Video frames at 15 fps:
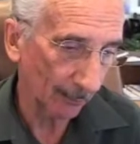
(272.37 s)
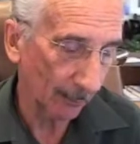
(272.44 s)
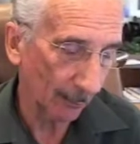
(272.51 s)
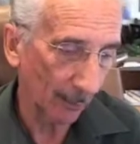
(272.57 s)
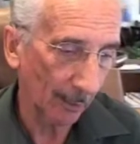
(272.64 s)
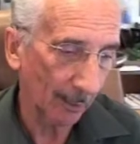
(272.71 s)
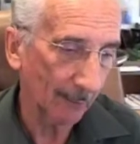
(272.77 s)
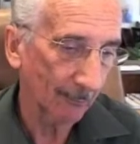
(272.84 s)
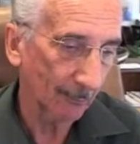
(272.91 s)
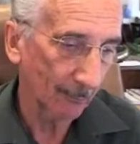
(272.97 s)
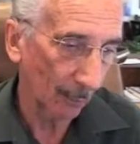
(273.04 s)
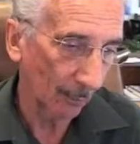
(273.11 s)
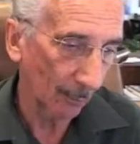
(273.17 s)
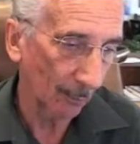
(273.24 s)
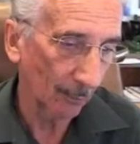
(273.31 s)
four and a half,
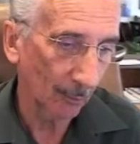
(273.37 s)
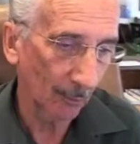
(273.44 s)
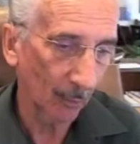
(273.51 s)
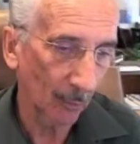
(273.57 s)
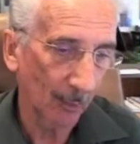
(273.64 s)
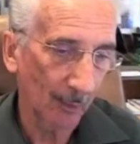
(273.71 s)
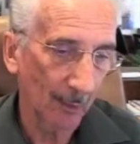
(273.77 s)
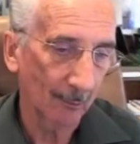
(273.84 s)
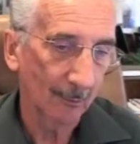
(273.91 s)
Owen is two and a